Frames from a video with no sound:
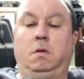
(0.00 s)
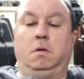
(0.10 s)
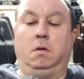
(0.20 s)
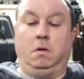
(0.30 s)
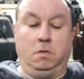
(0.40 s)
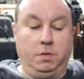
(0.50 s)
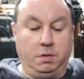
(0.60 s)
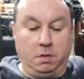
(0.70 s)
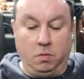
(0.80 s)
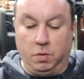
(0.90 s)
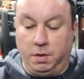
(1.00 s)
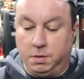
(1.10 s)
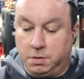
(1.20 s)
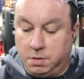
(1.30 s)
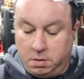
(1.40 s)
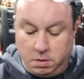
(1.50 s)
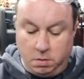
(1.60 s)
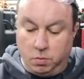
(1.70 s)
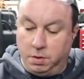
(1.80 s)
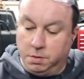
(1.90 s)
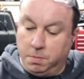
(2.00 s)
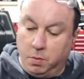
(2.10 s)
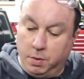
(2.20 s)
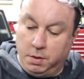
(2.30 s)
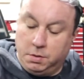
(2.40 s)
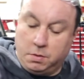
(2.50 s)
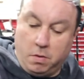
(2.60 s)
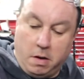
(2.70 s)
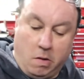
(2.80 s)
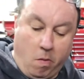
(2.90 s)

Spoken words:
I don't know, what is it, a 1 inch? It looks like a 1 inch by 1 inch square.